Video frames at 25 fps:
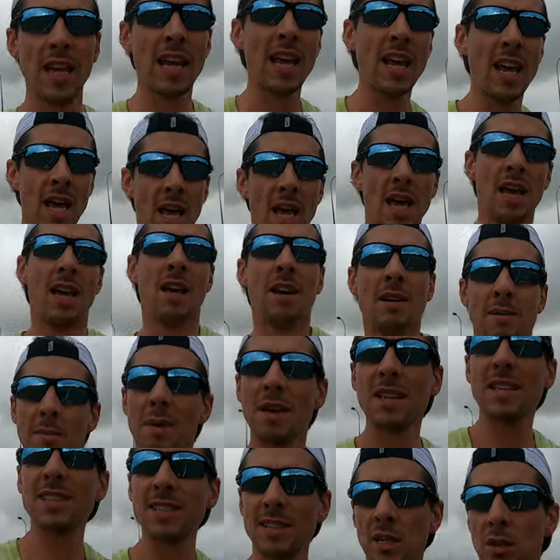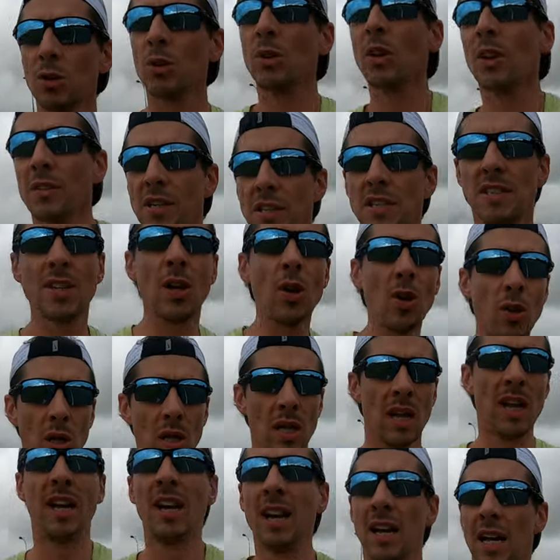the midsole or the
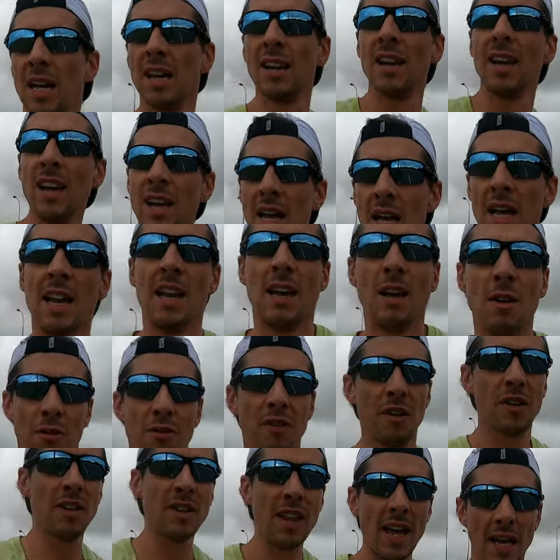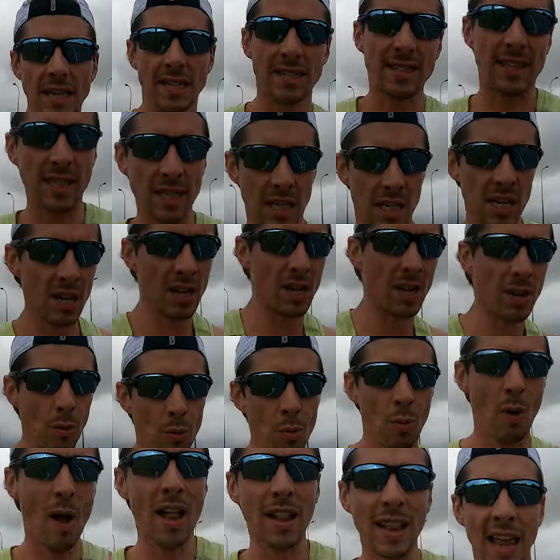sole you feel nice and
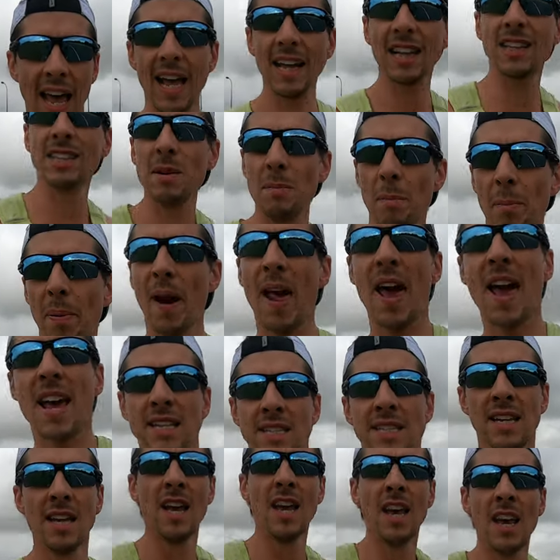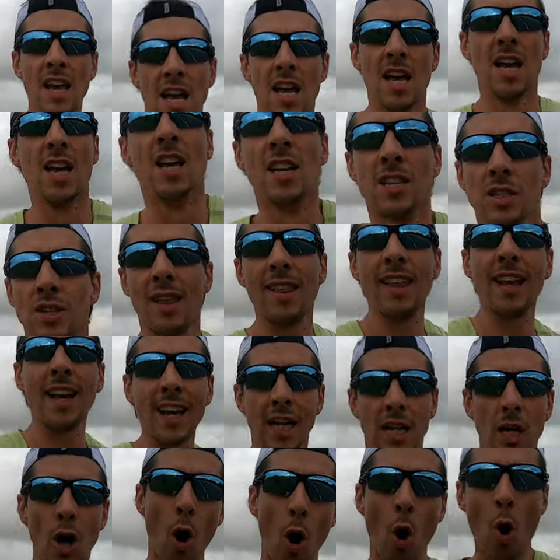well held in place so I
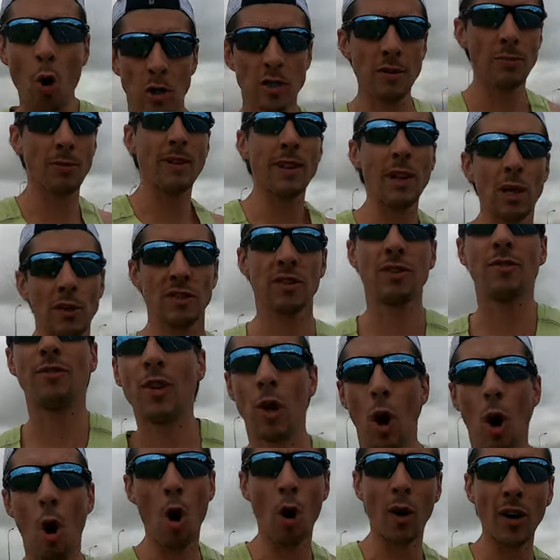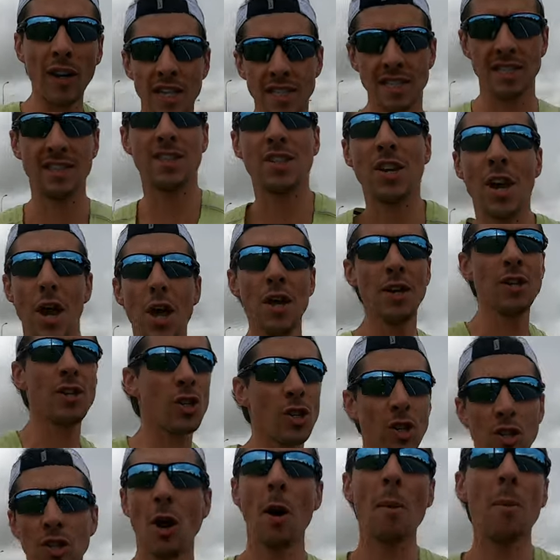think a course with lots of corners and
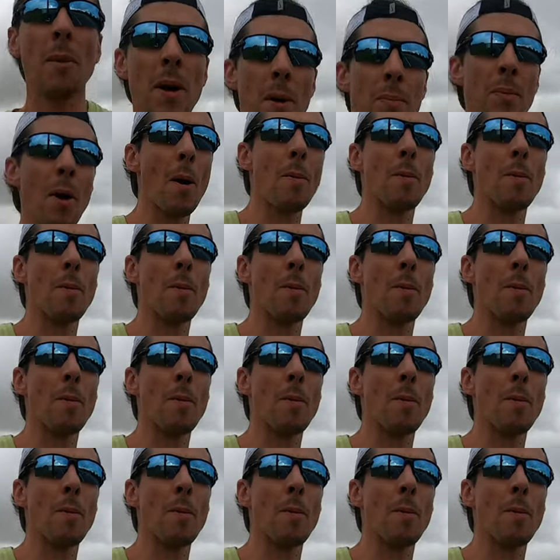turns should not be a